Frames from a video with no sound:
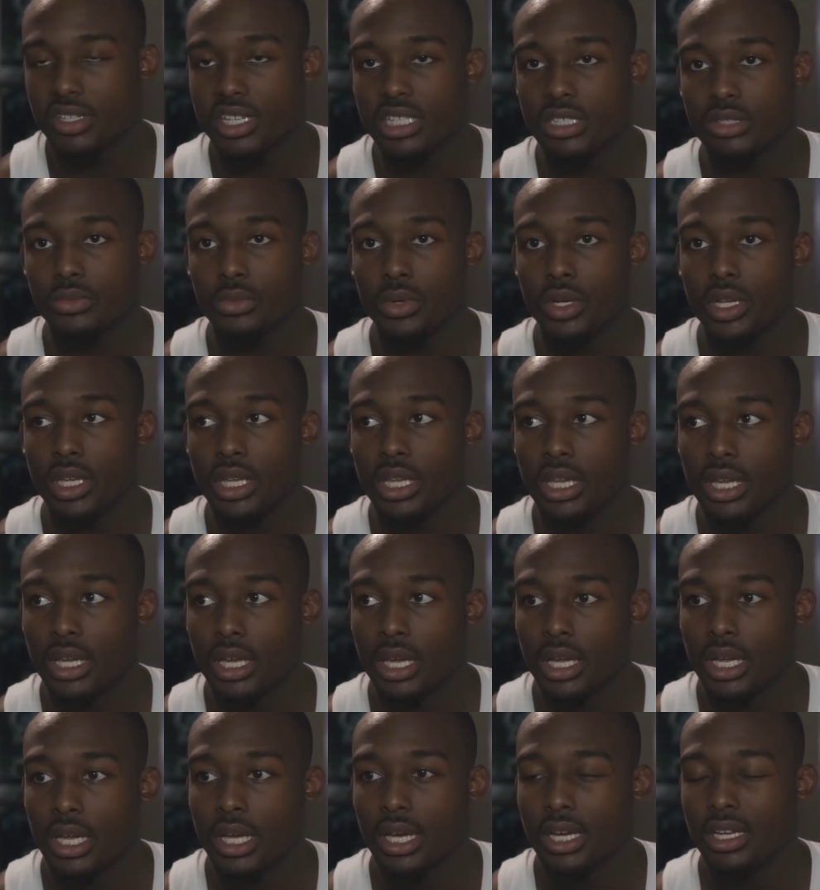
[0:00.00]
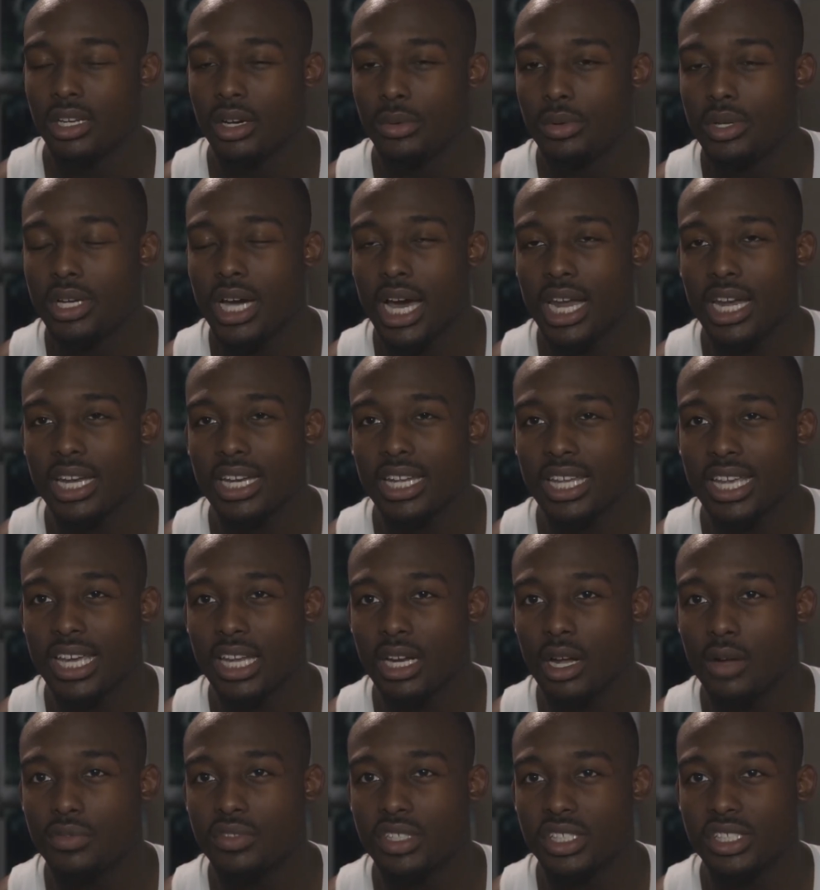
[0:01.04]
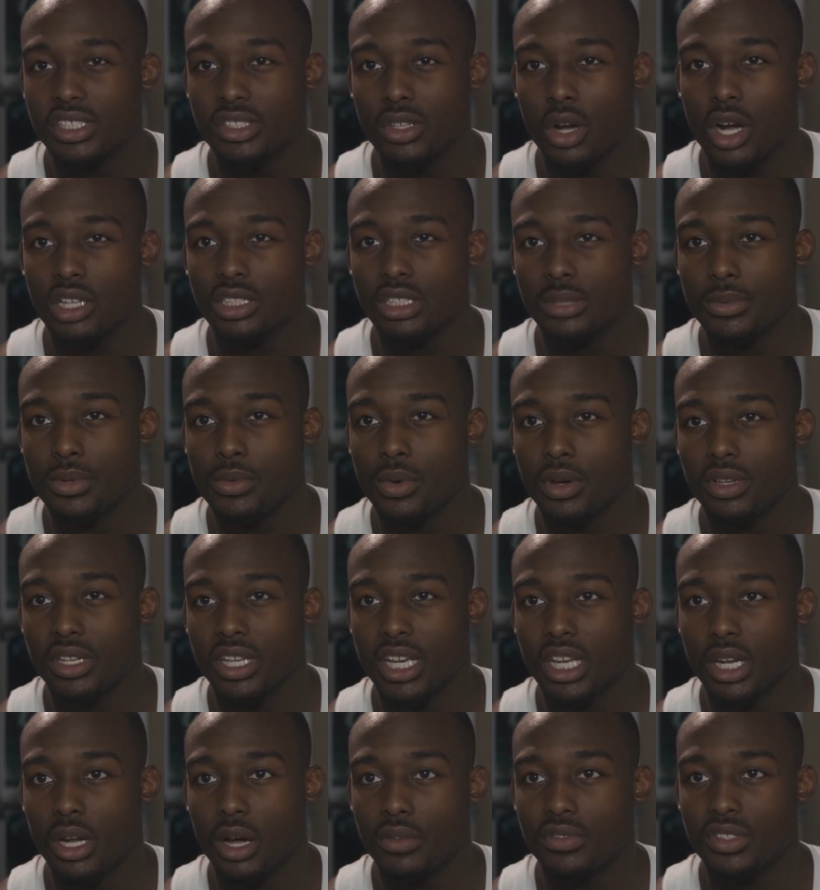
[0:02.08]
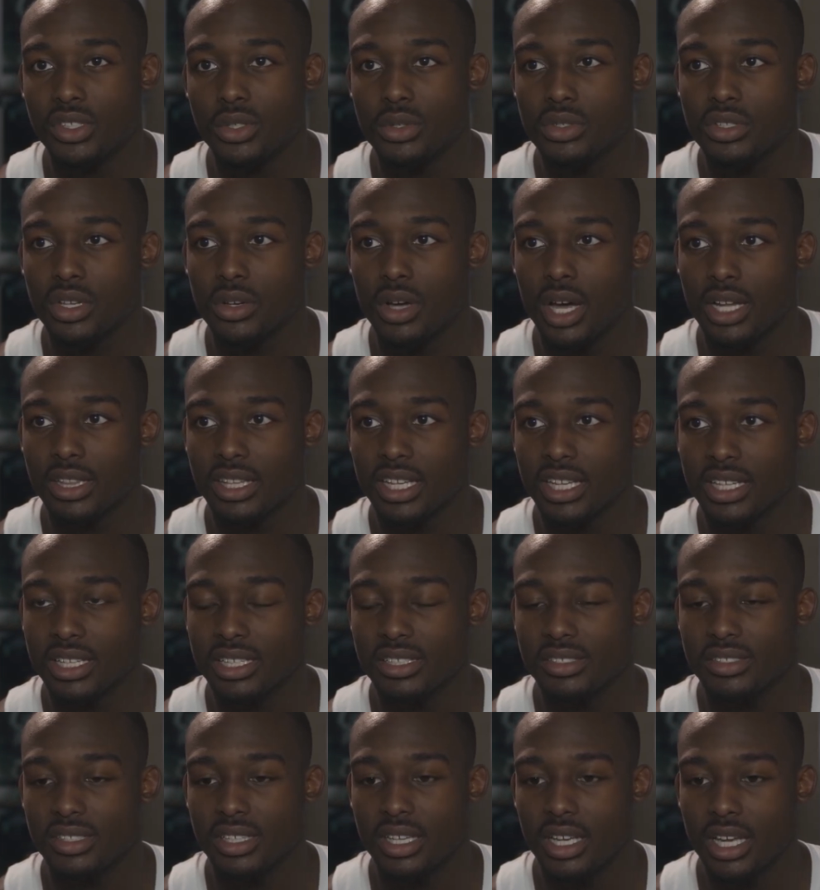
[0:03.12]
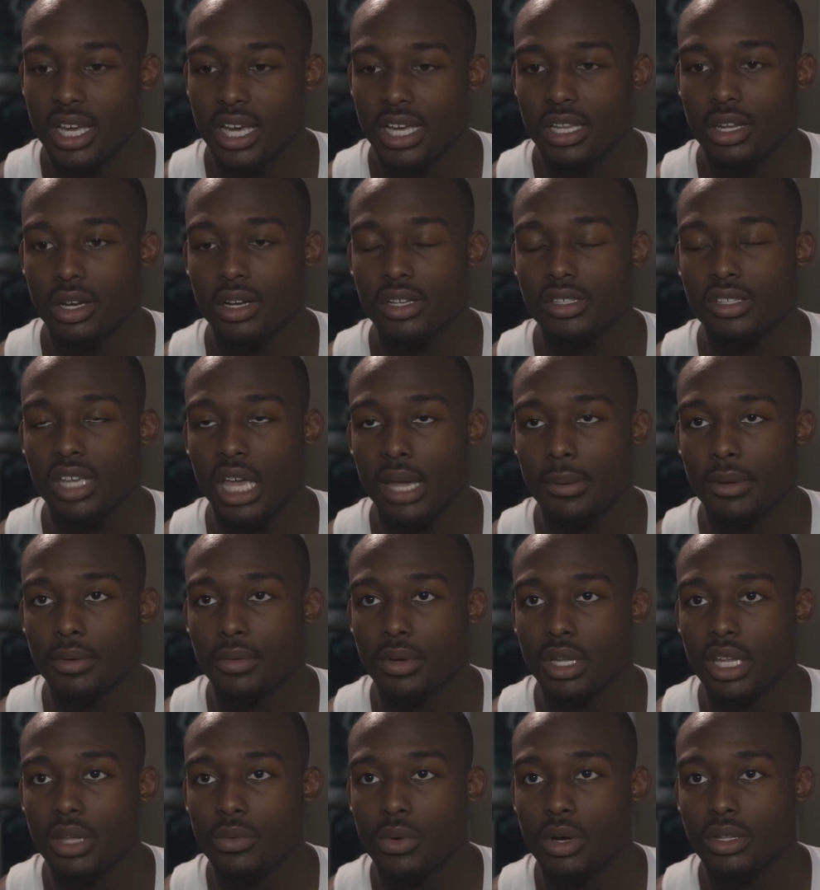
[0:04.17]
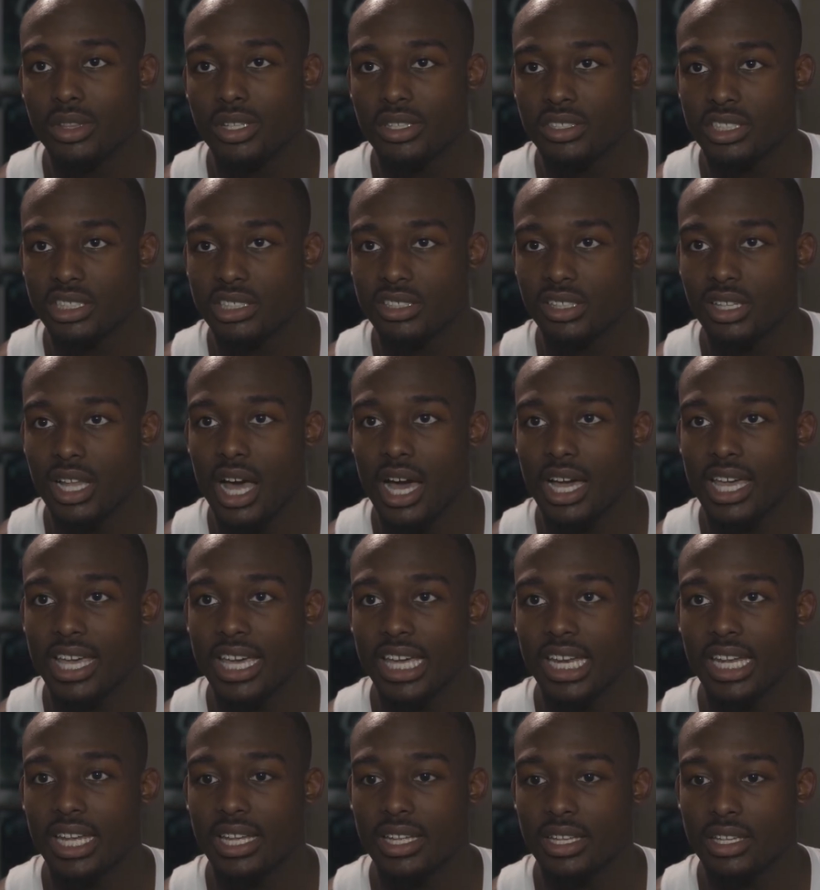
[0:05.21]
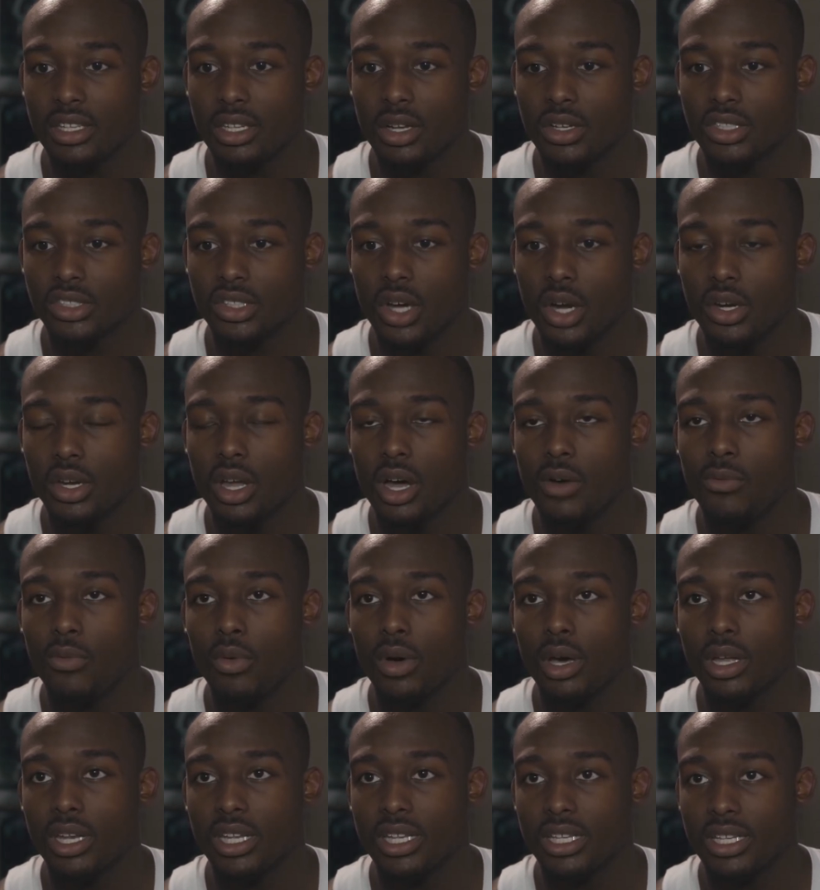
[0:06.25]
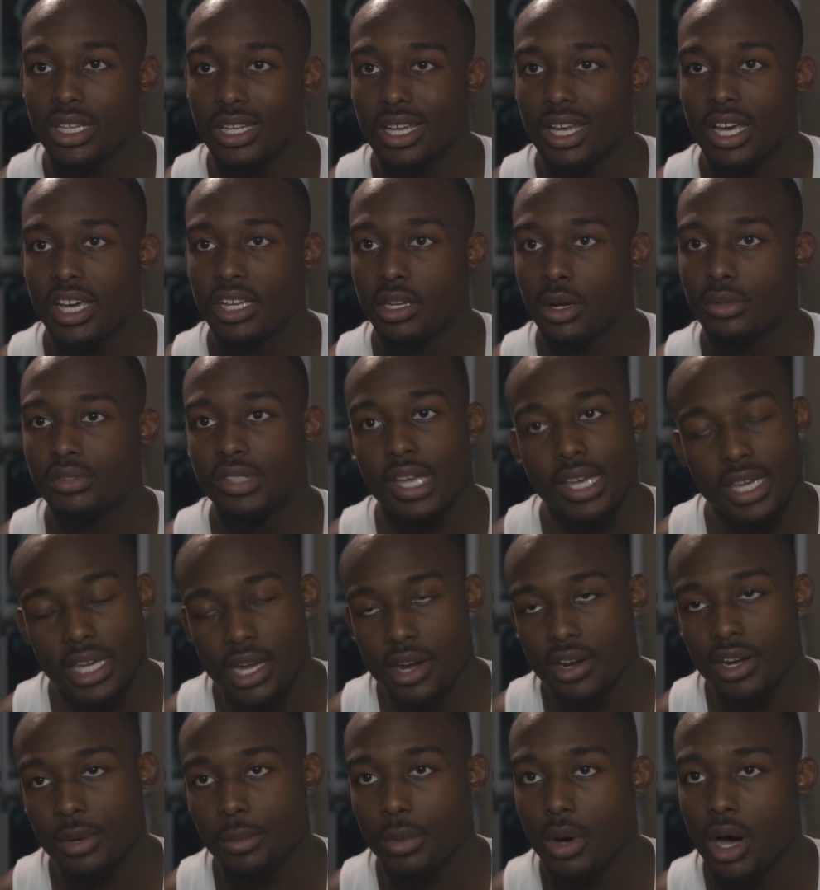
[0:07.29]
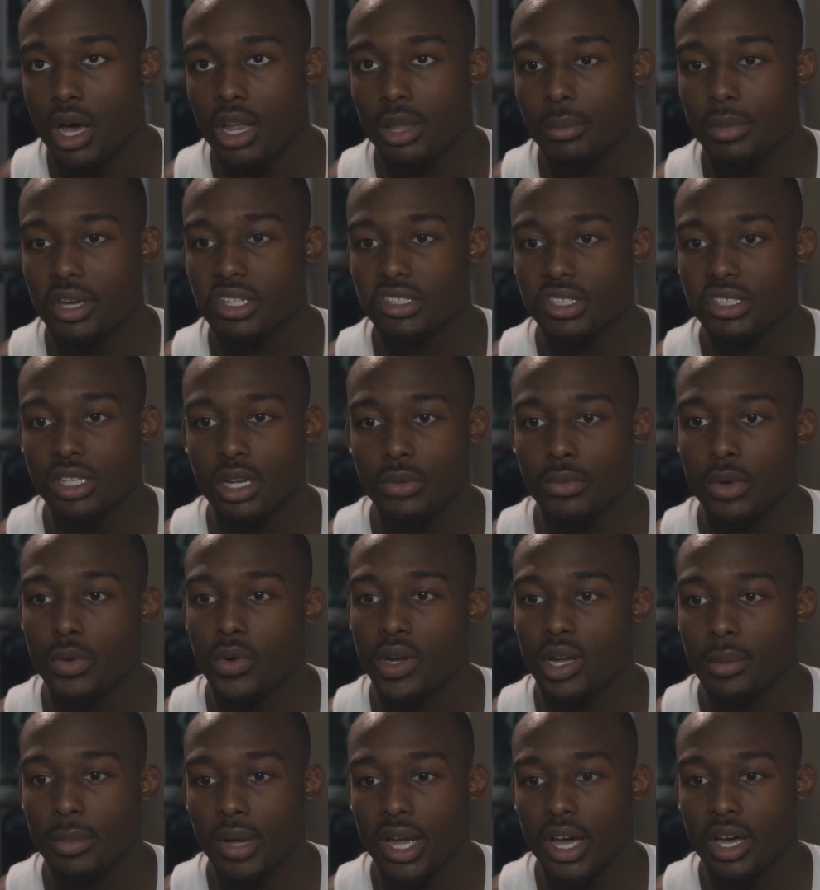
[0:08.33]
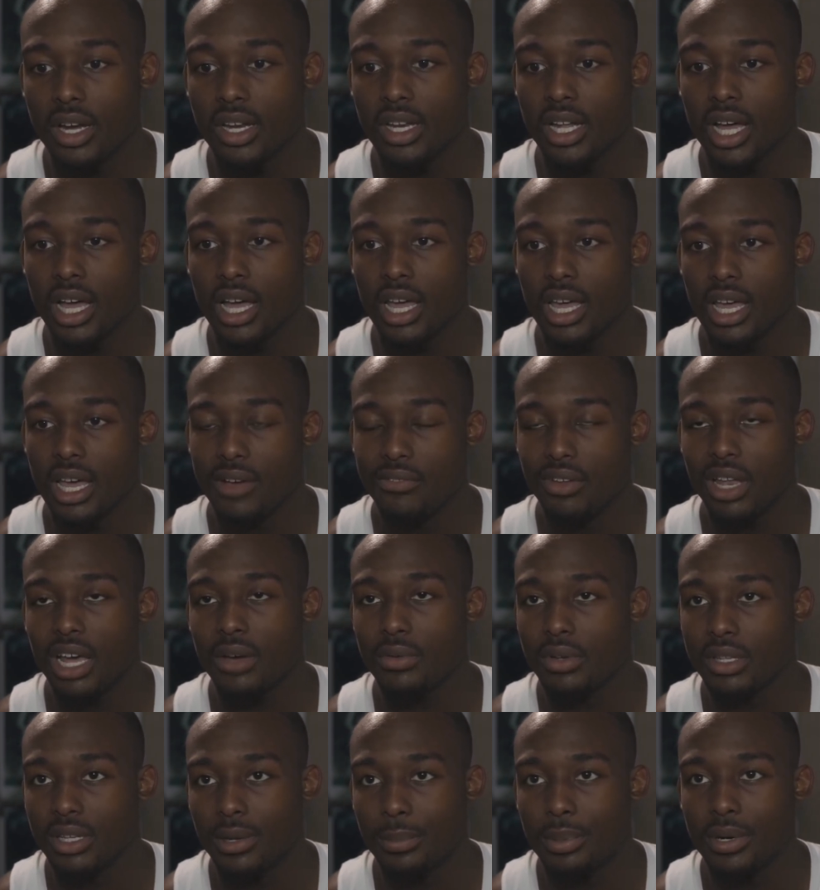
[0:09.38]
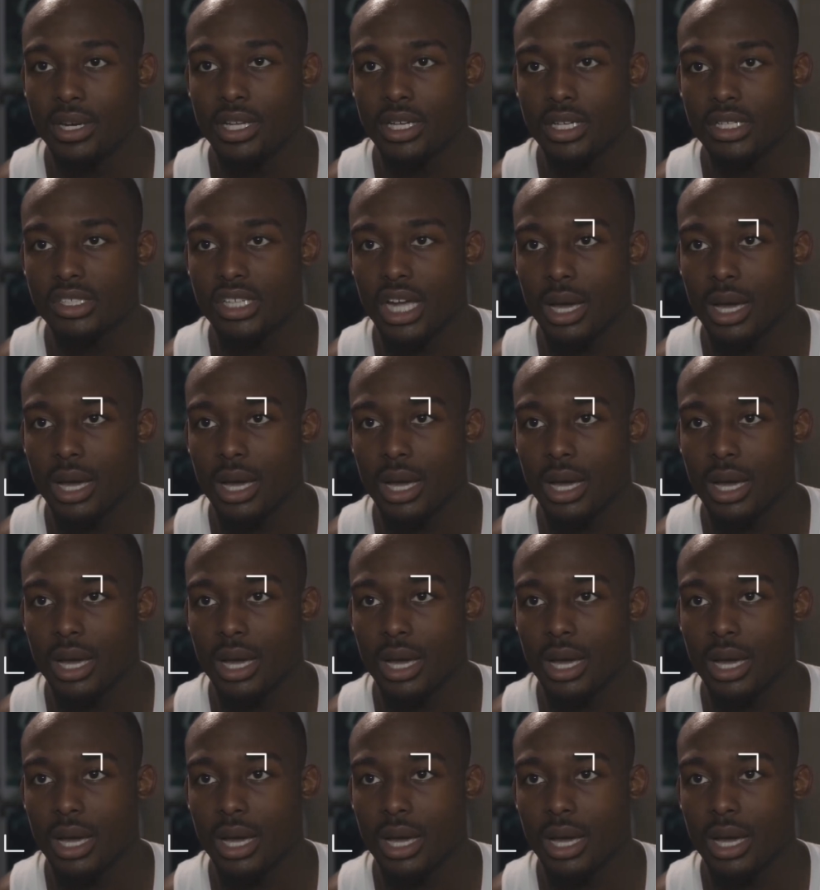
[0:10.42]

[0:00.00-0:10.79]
season, we, you know, we kind of didn't get off to the starts that we wanted to get off to, so I think this, you know, this game, we really want to just lock in and, you know, starting off well and, you know, take care of the ball and make sure that we rebound, and I feel like we did a pretty good